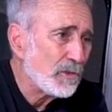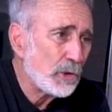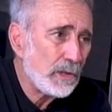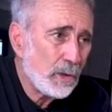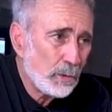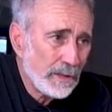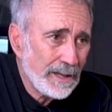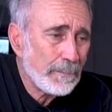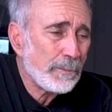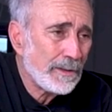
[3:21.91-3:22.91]
so you go to a
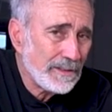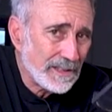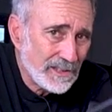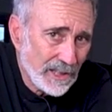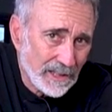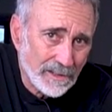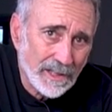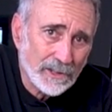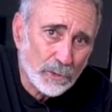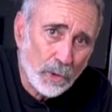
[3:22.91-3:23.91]
campground, you take a
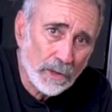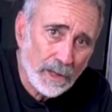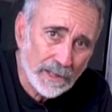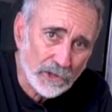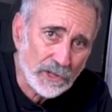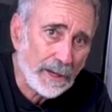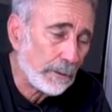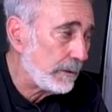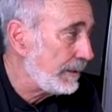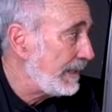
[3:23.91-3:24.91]
nice long hot
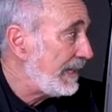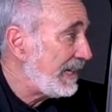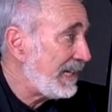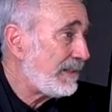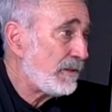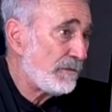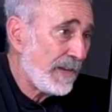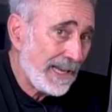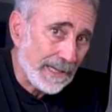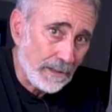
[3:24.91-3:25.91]
shower. In the
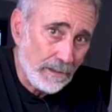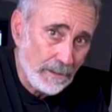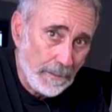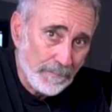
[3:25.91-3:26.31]
van,